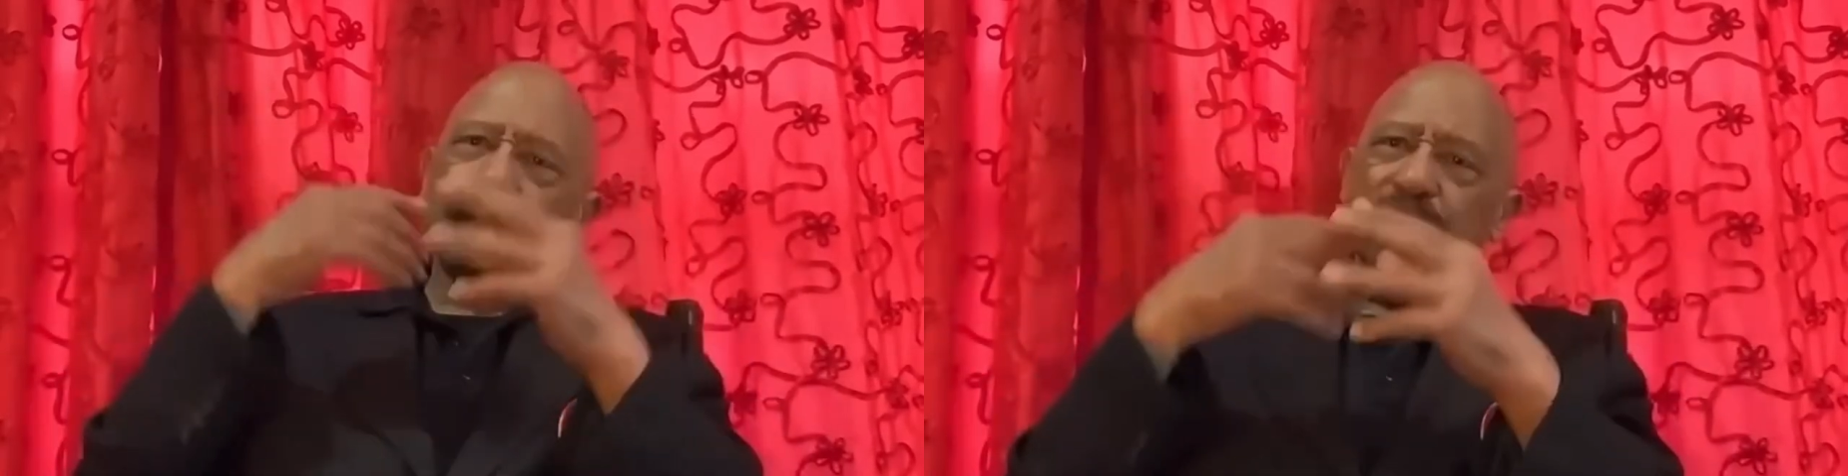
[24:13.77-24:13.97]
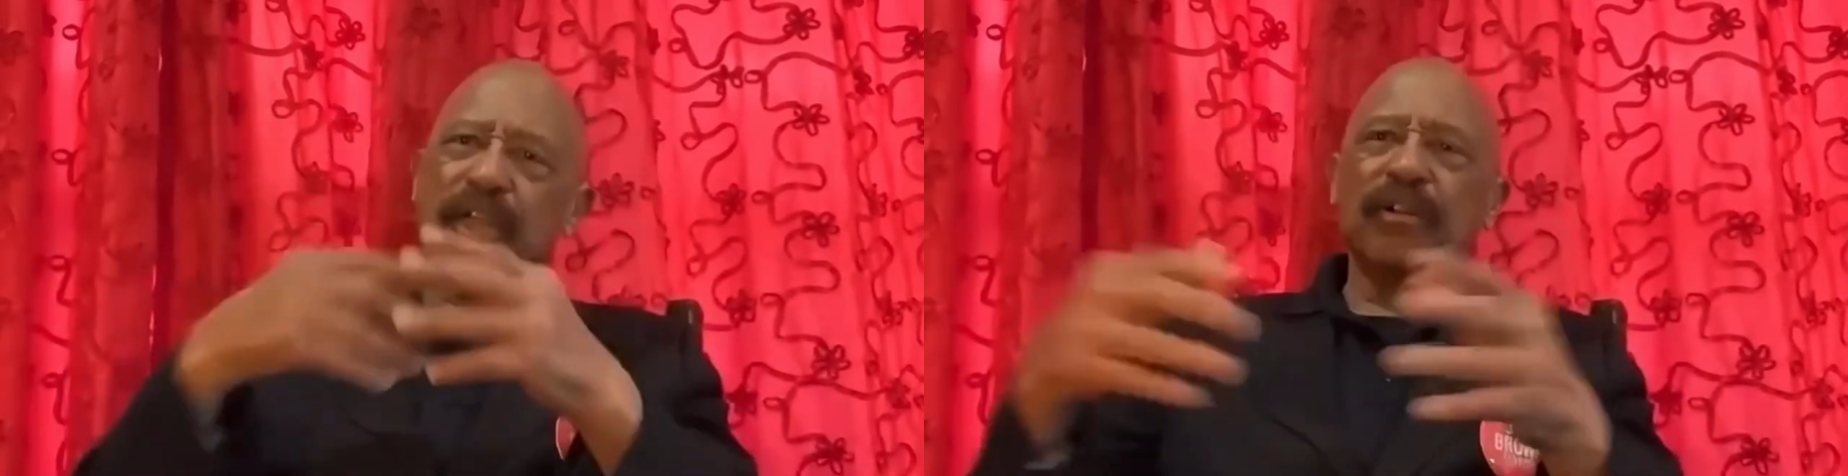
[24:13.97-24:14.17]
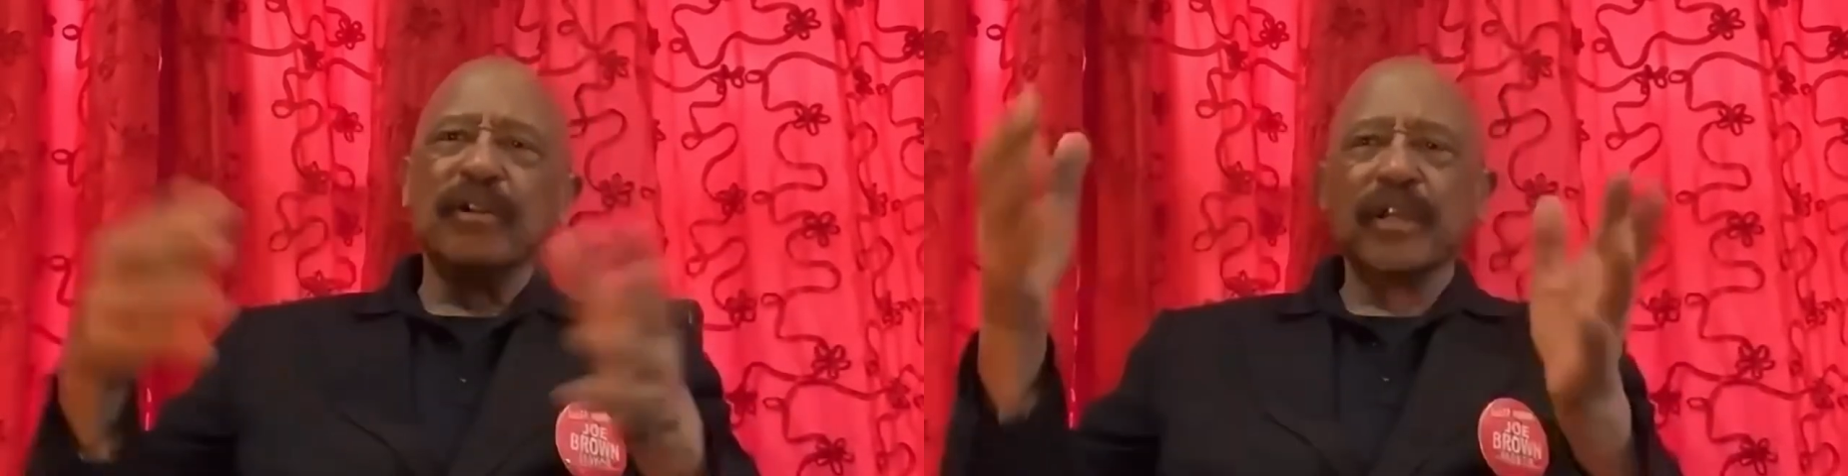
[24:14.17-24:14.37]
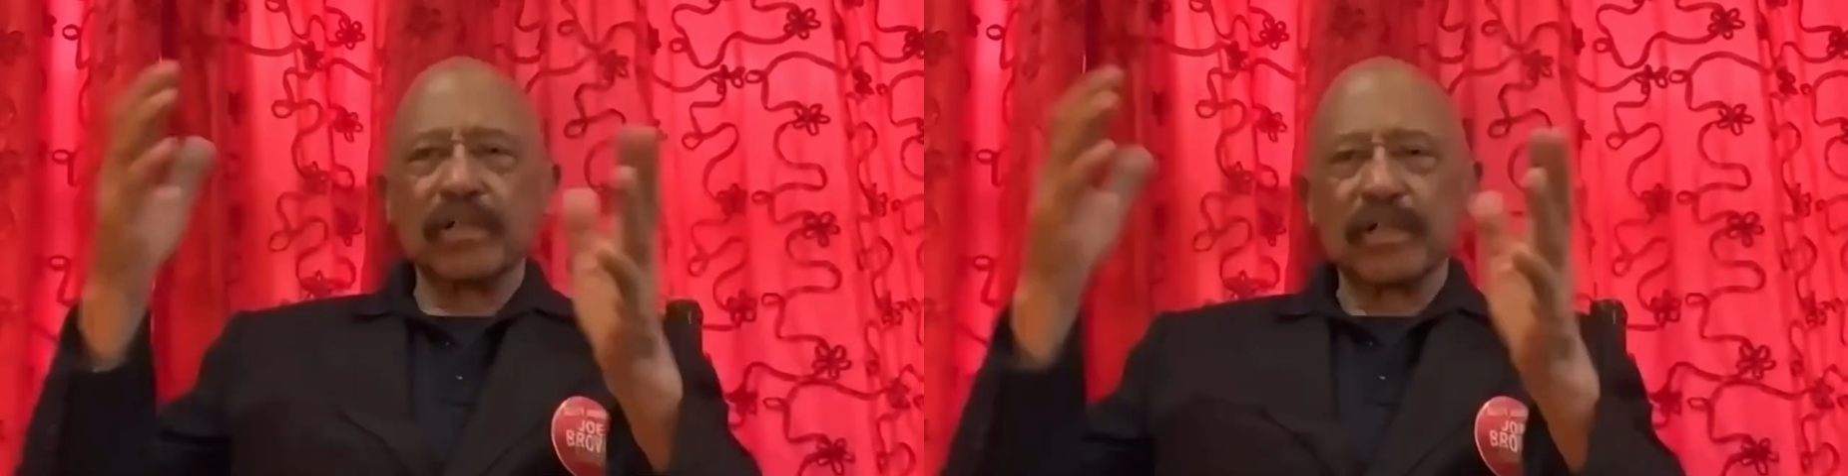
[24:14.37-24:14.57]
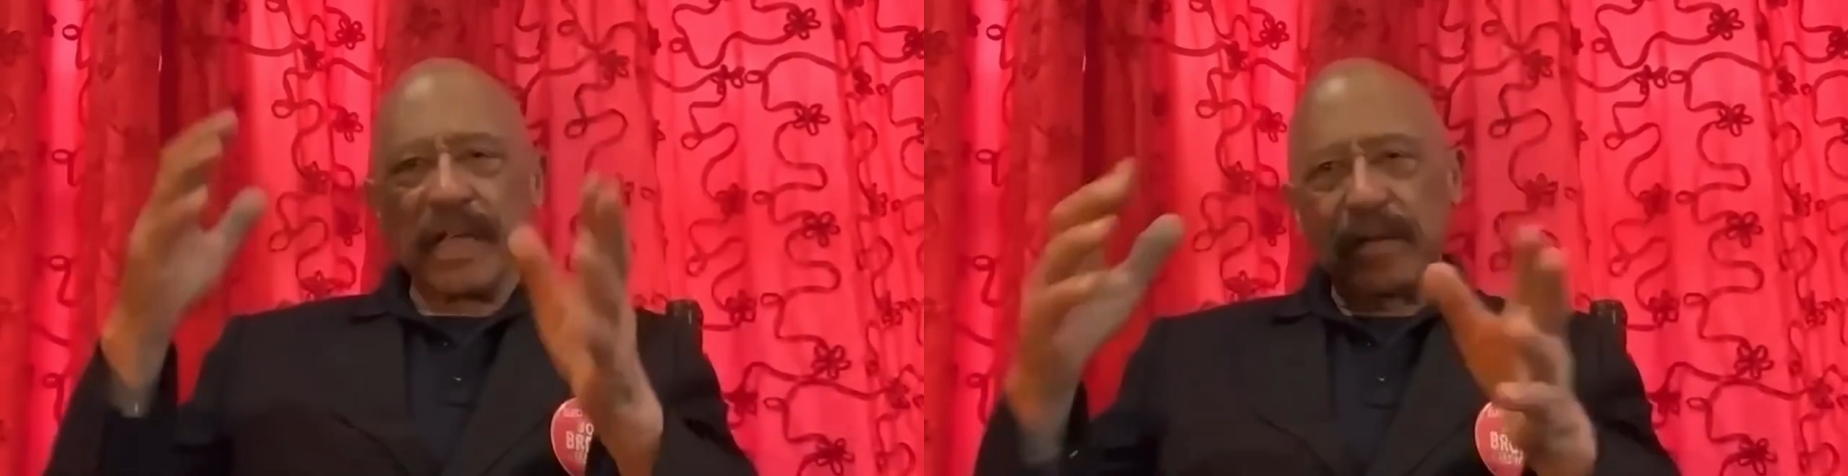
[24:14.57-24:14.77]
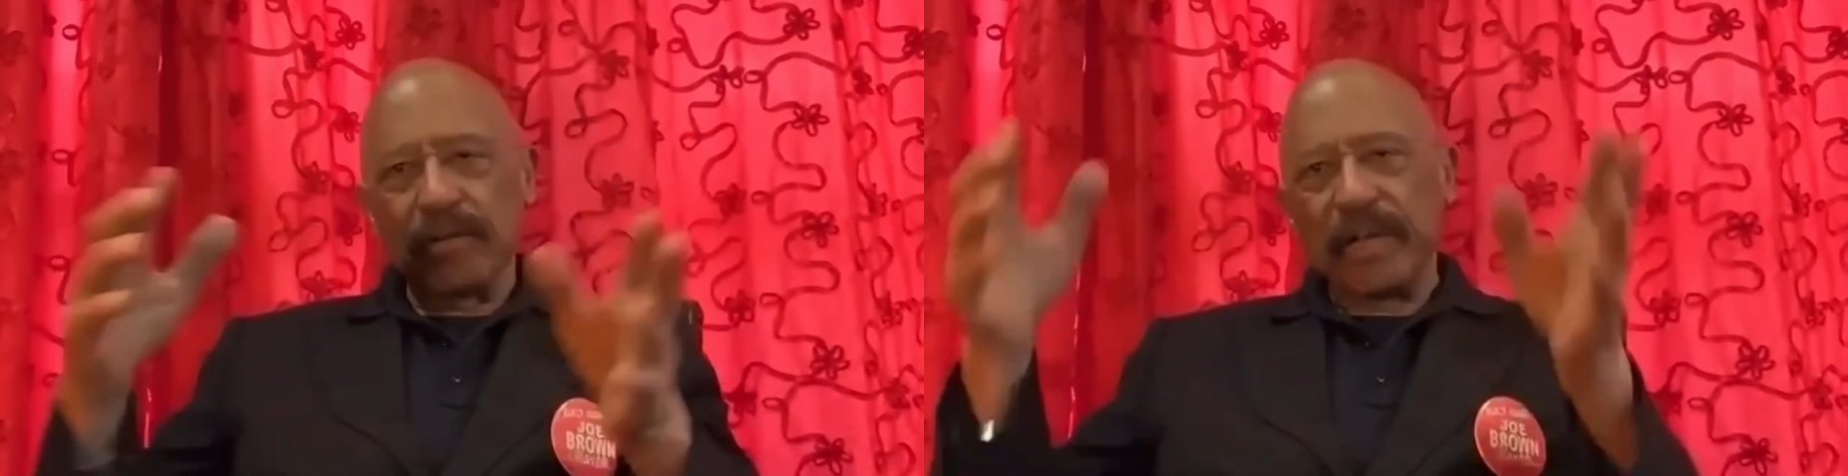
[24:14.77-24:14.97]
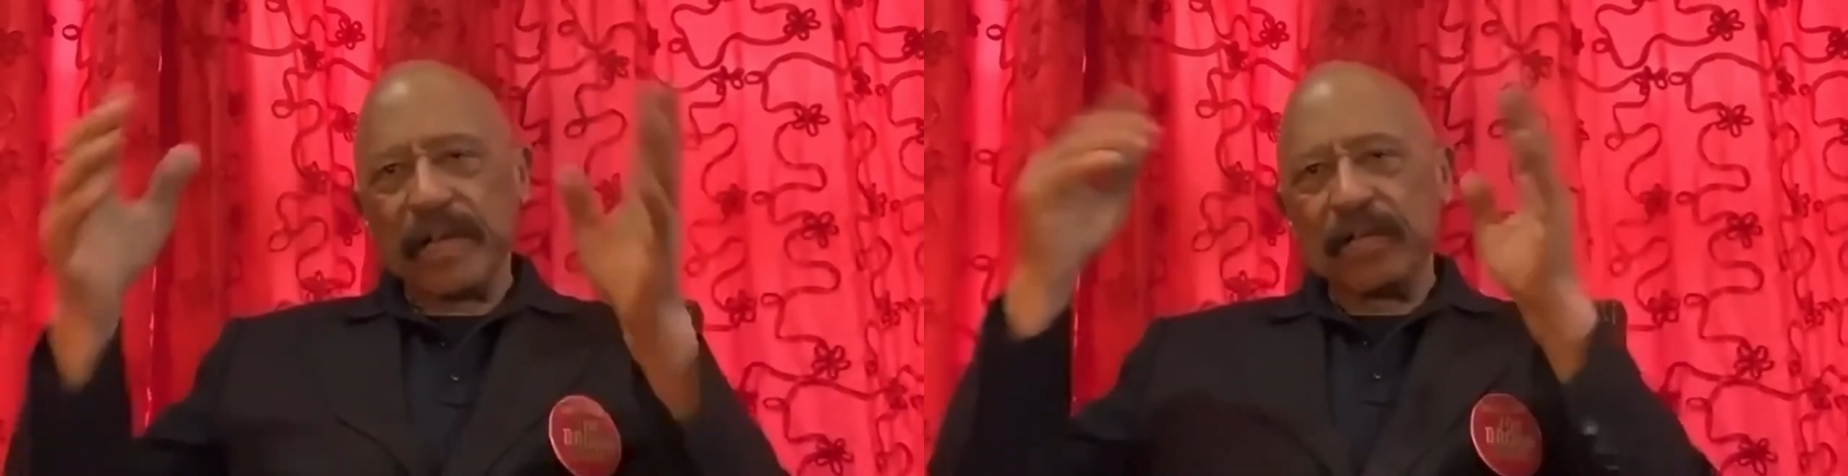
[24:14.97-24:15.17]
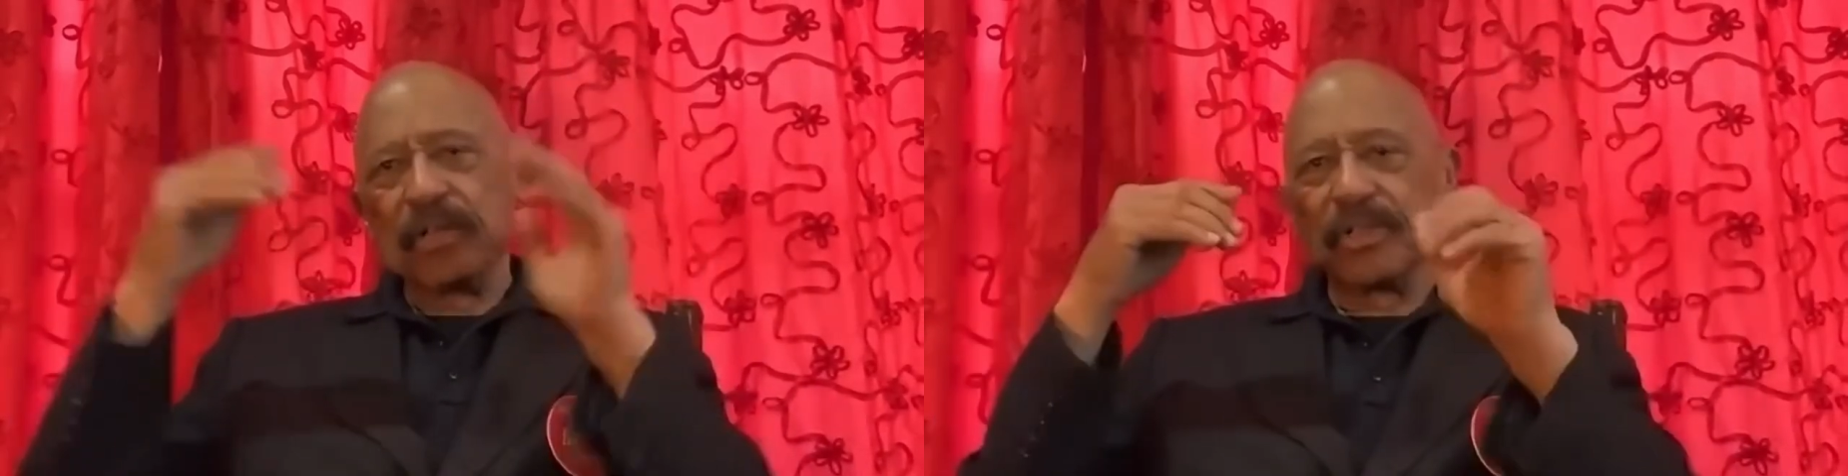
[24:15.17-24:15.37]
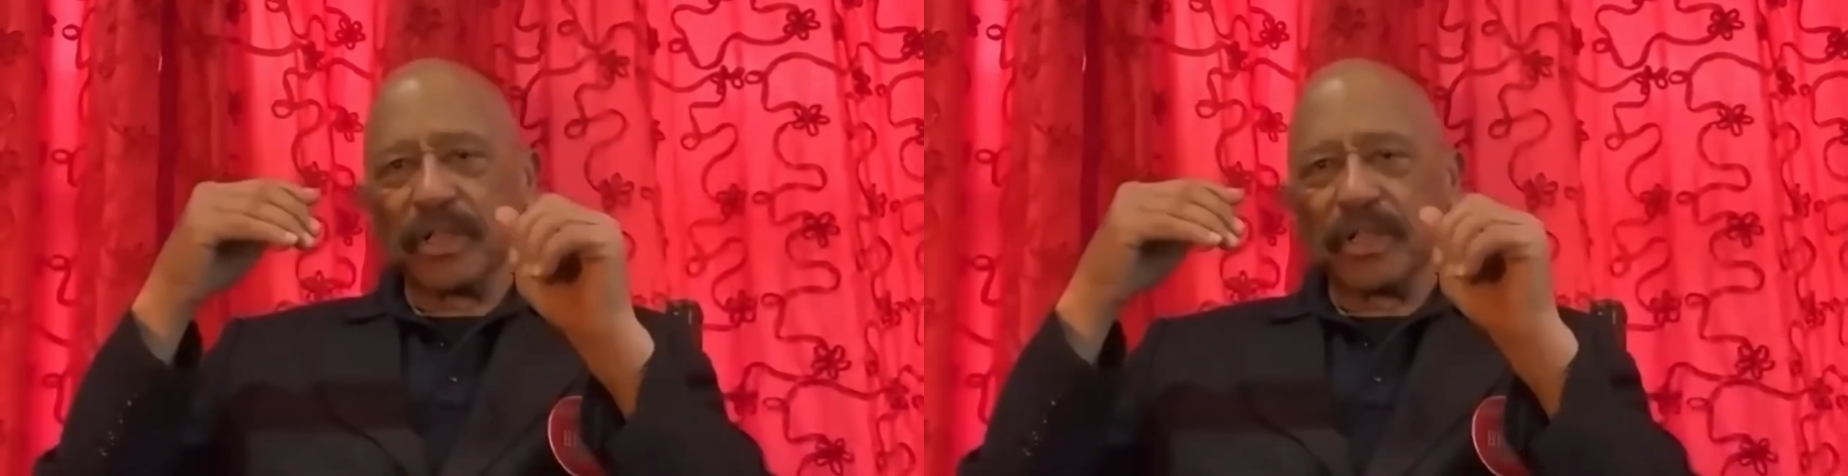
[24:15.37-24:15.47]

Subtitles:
interior decorators